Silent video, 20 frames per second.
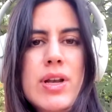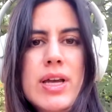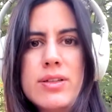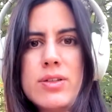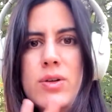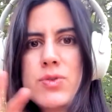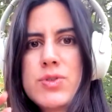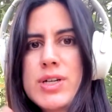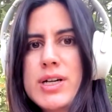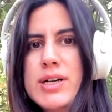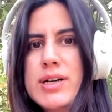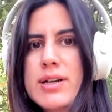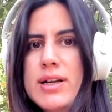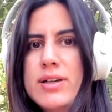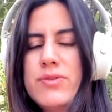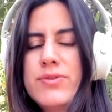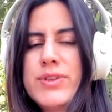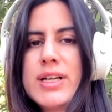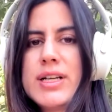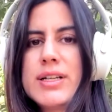those are
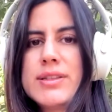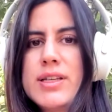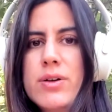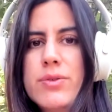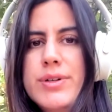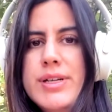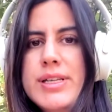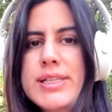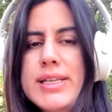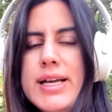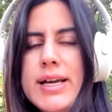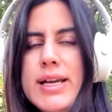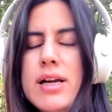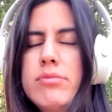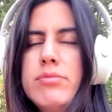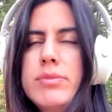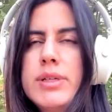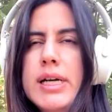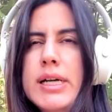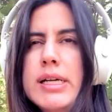kind of the categories I
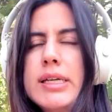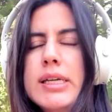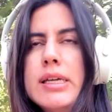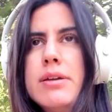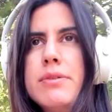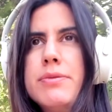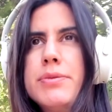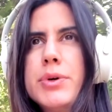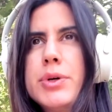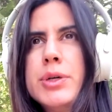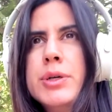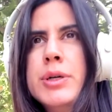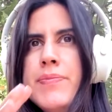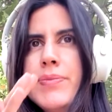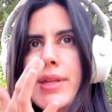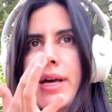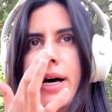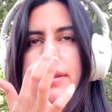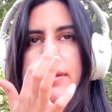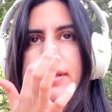am ranking for,
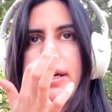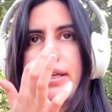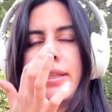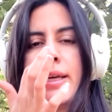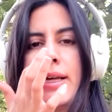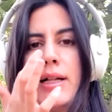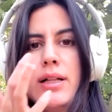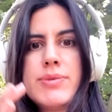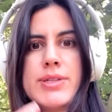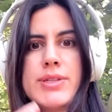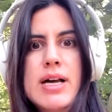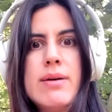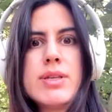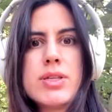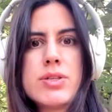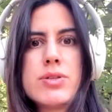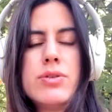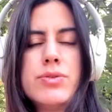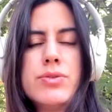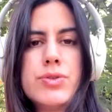and that helps
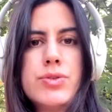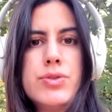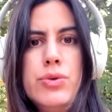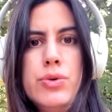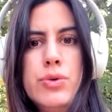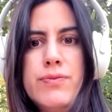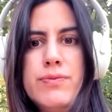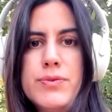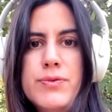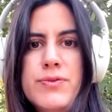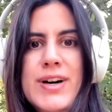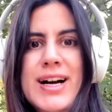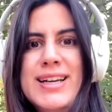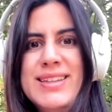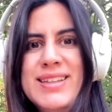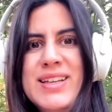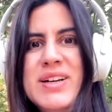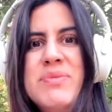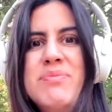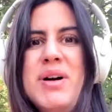Amazon to
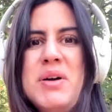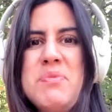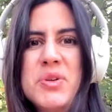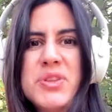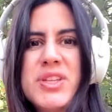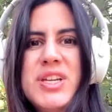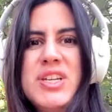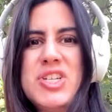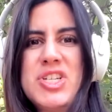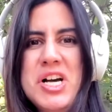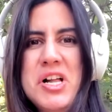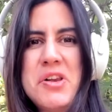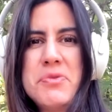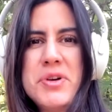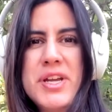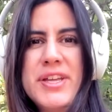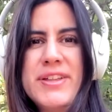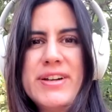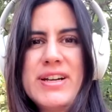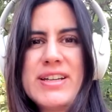find my potential
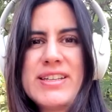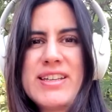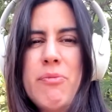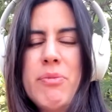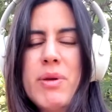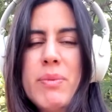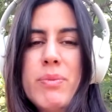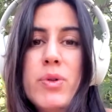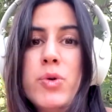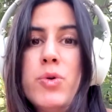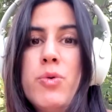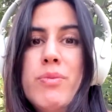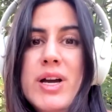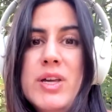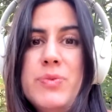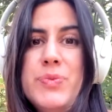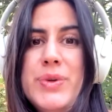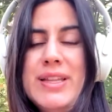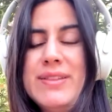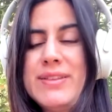readers and people who
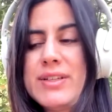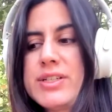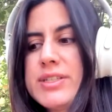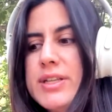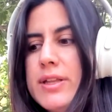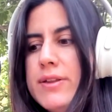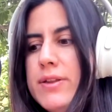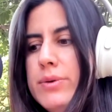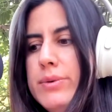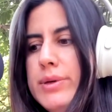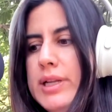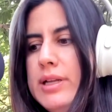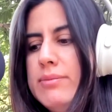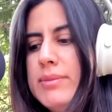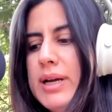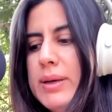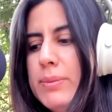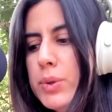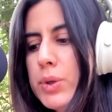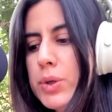might be interested in reading
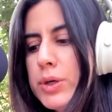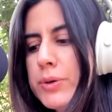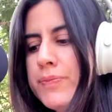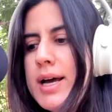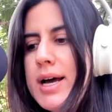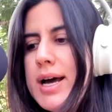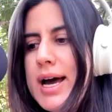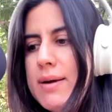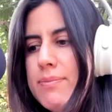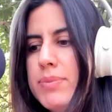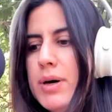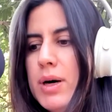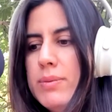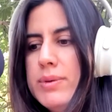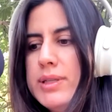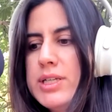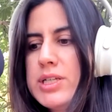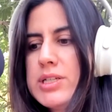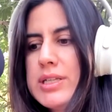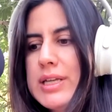my book. I
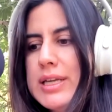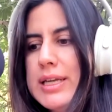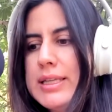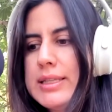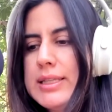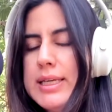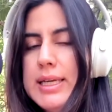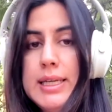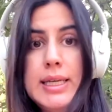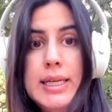published it in